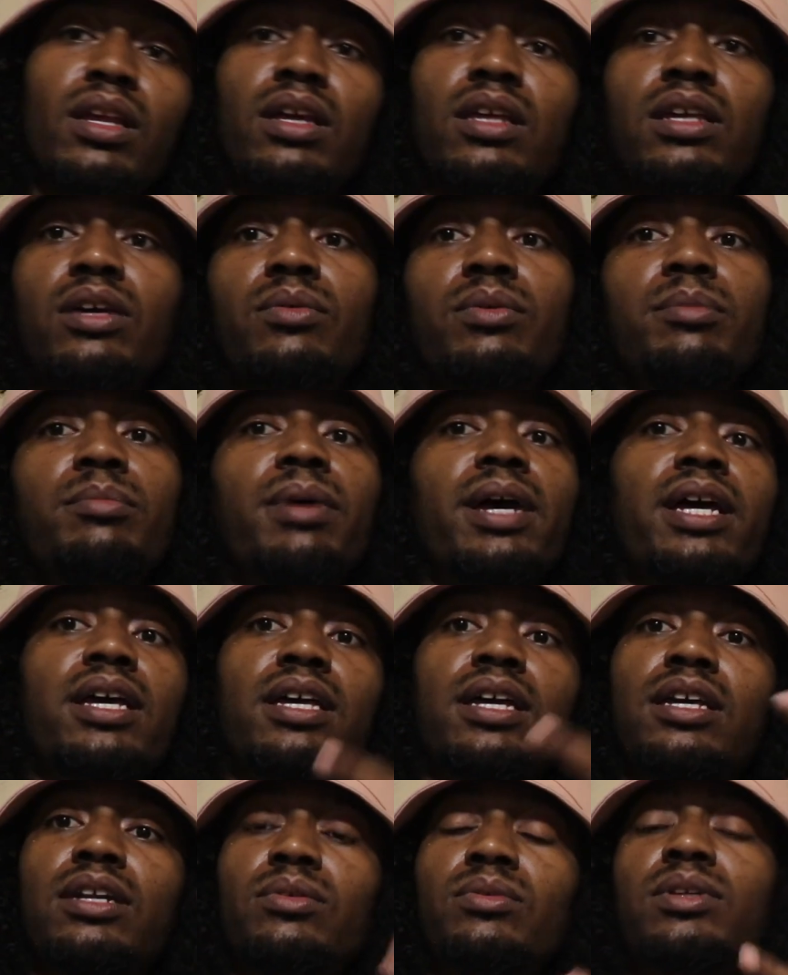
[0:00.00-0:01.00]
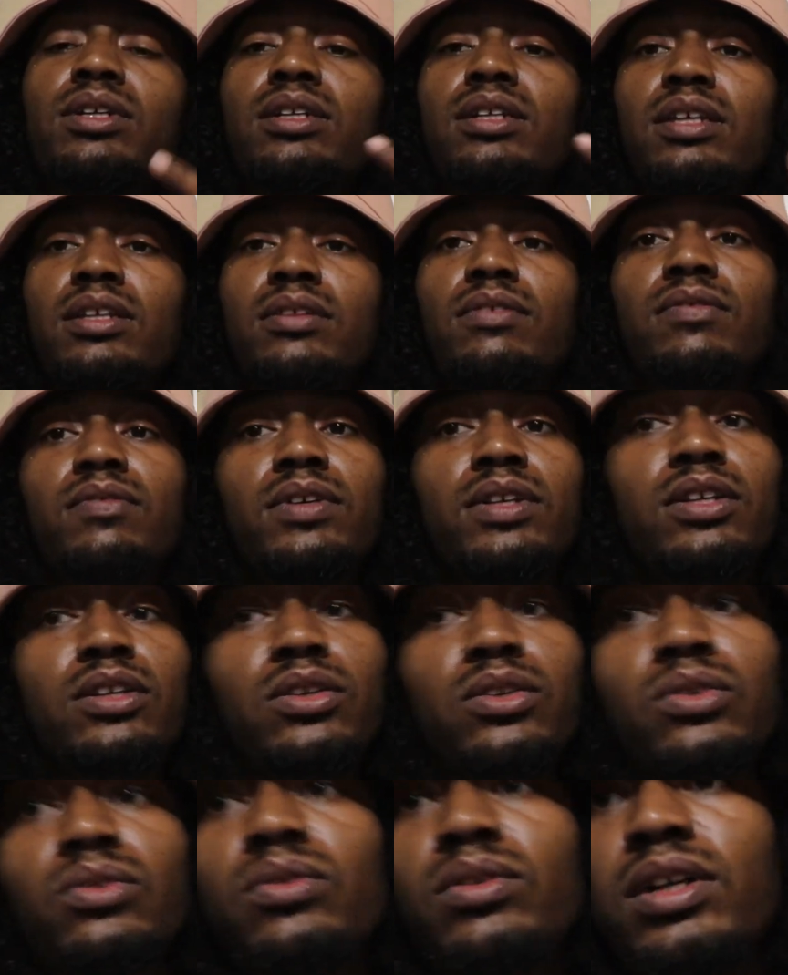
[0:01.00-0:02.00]
Yeah, we back at it with another
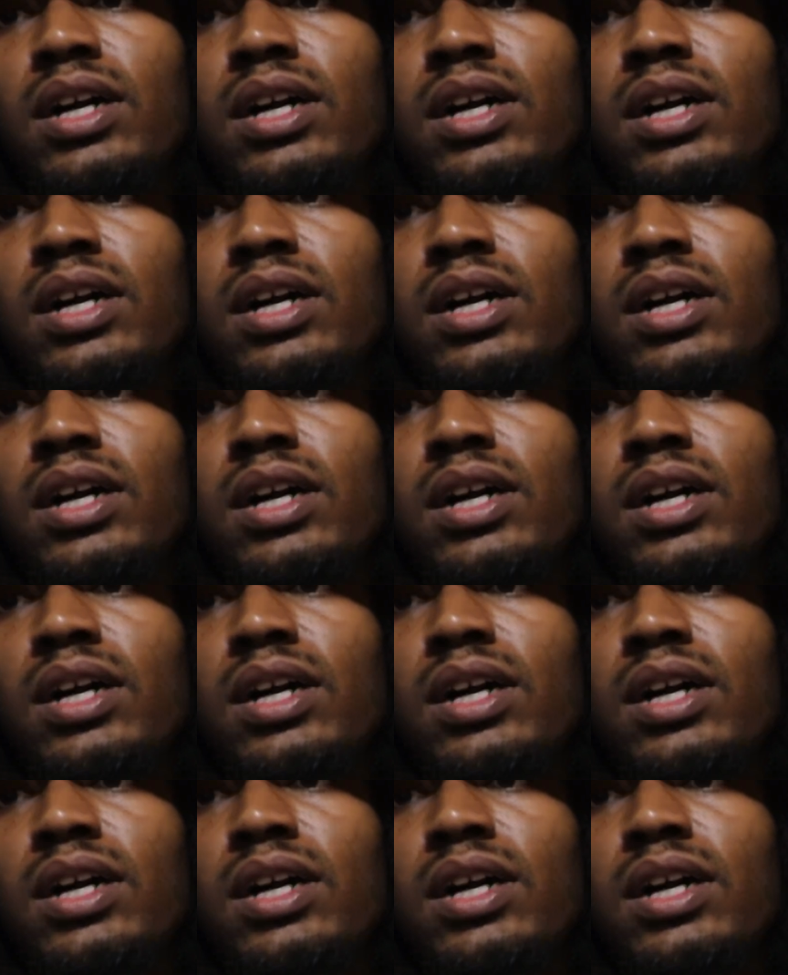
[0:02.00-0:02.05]
video.